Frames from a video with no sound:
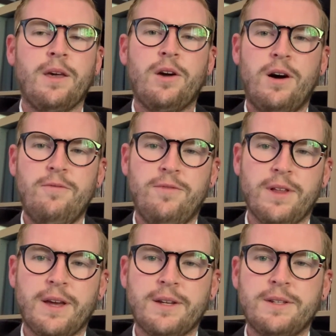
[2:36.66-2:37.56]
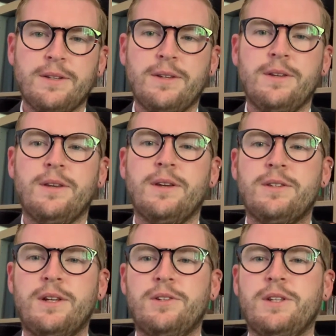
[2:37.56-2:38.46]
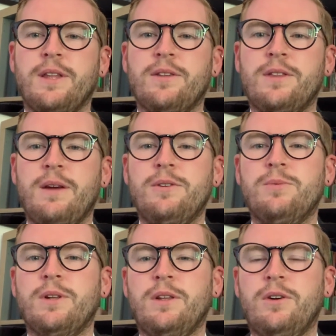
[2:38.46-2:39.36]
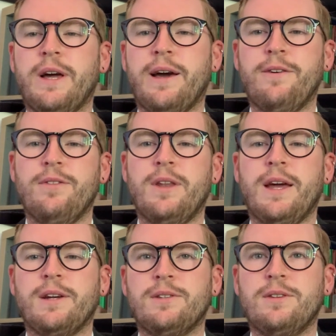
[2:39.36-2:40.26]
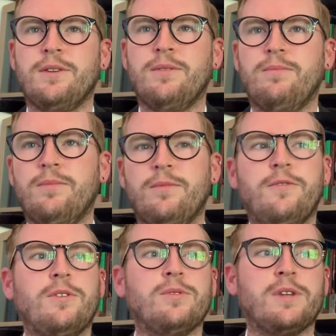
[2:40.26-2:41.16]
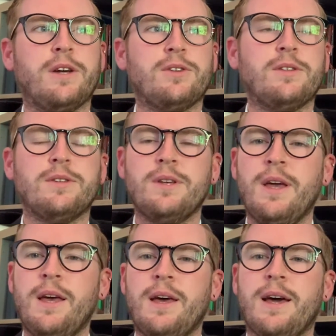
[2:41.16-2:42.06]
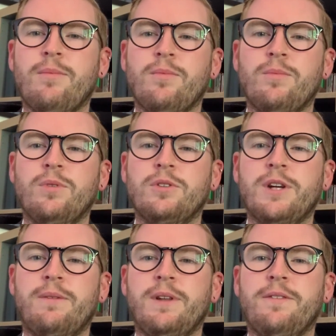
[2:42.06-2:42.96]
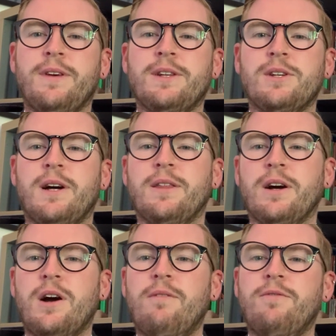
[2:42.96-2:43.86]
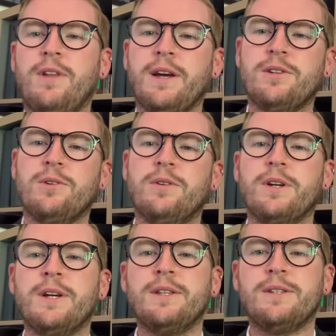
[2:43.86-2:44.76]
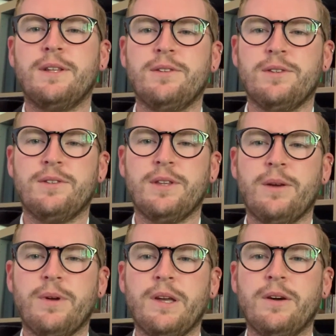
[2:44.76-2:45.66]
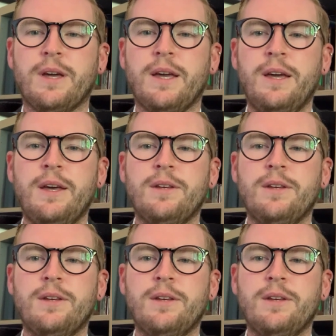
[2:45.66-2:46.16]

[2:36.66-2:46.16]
Conflict, essentially the theories we're going to look at over the next few sessions will generally fit into either a conflict or a consensus theory, okay?